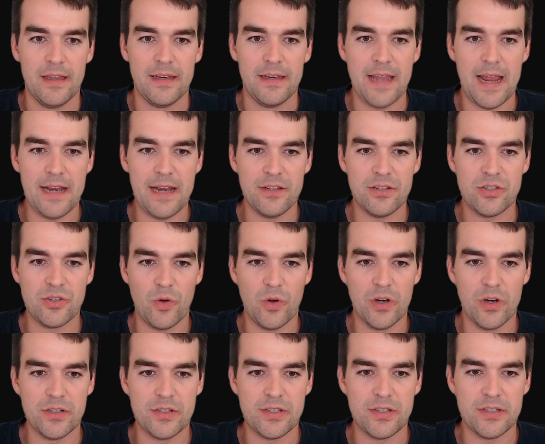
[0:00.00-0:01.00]
Data
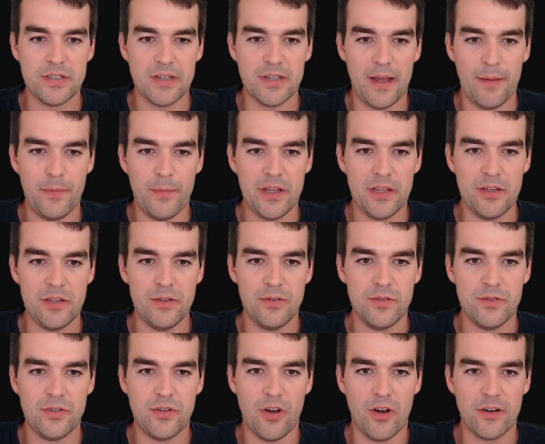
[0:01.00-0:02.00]
source, I'm going to
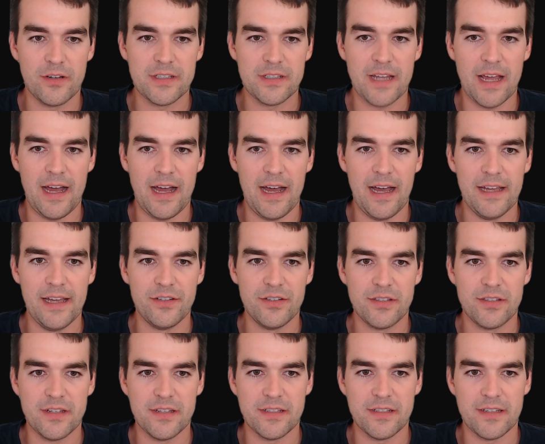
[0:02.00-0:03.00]
use dark sky
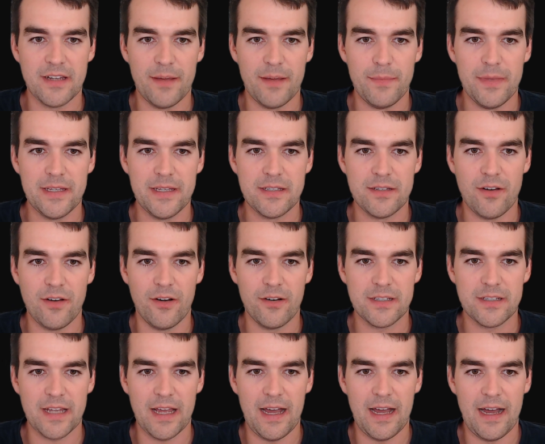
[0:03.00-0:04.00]
just because I miss dark
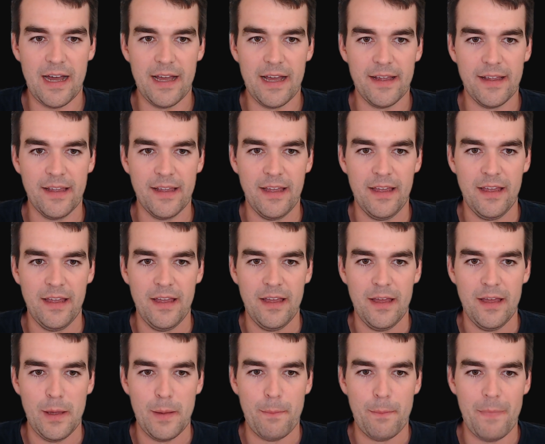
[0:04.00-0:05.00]
sky.
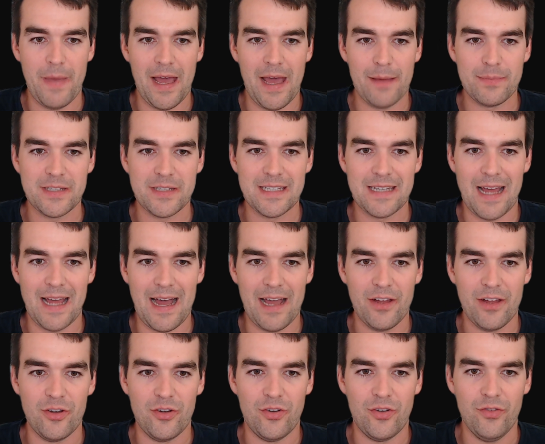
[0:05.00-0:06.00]
Map
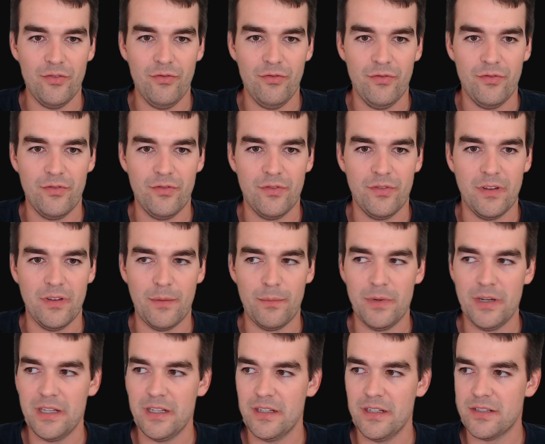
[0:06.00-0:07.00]
style, I'm
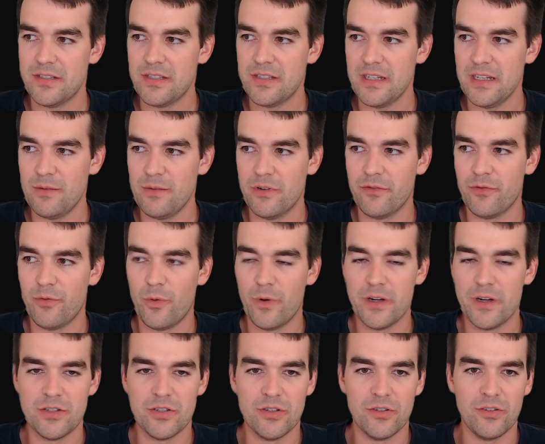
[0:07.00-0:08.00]
going to see what
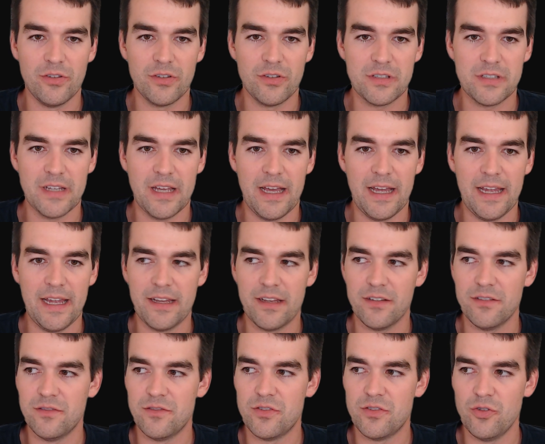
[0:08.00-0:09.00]
Voyager looks like.
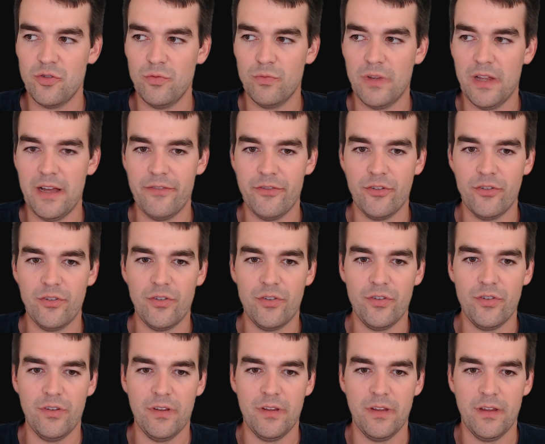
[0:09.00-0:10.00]
Zoom
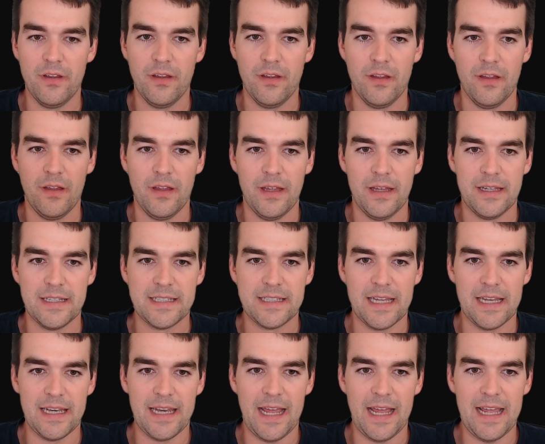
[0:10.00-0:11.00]
level, is
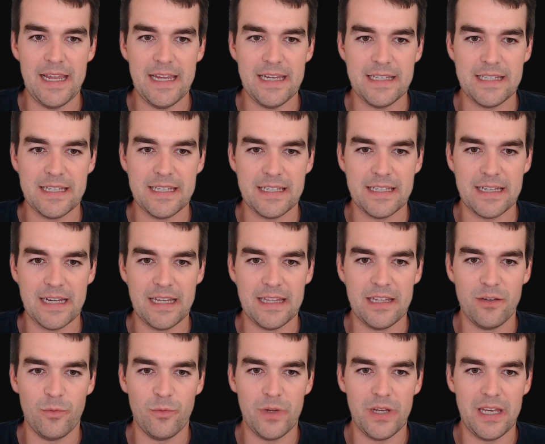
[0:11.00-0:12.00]
that an 8? And
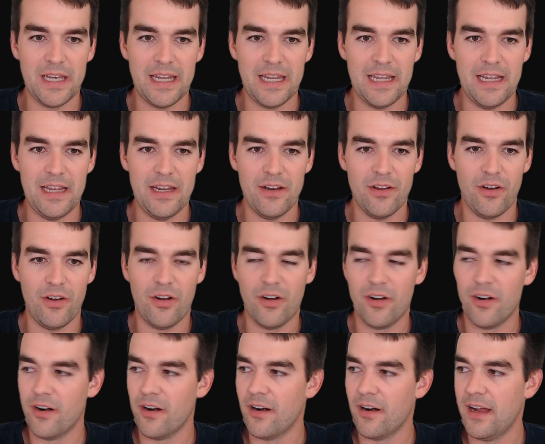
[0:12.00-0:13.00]
then we need
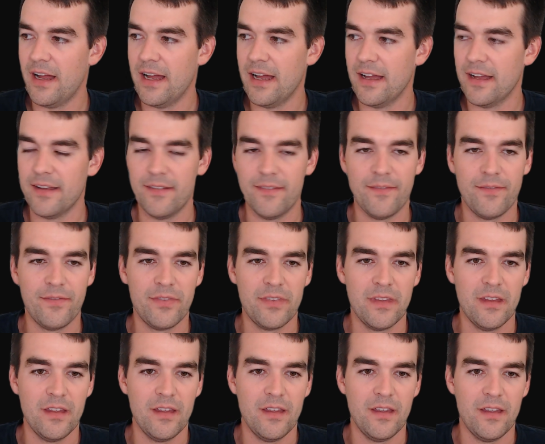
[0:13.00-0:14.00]
our
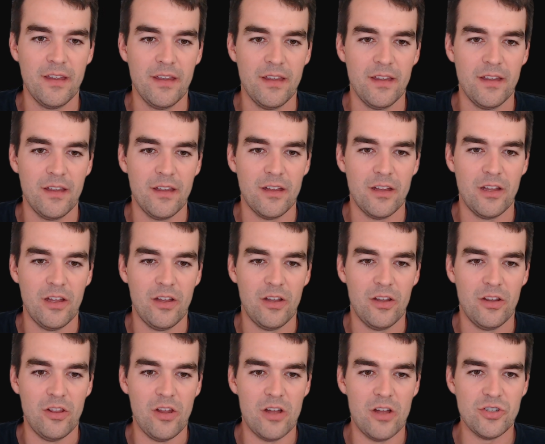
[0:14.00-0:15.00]

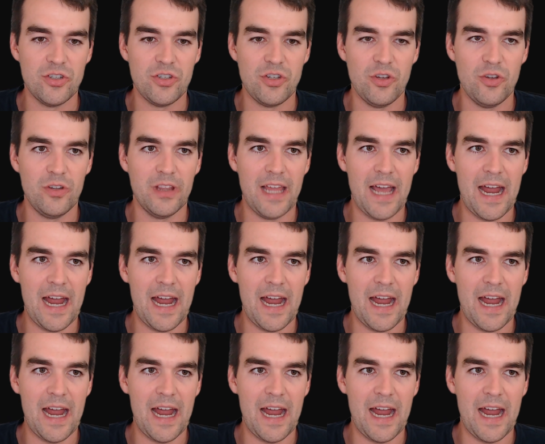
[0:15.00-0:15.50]
longitude and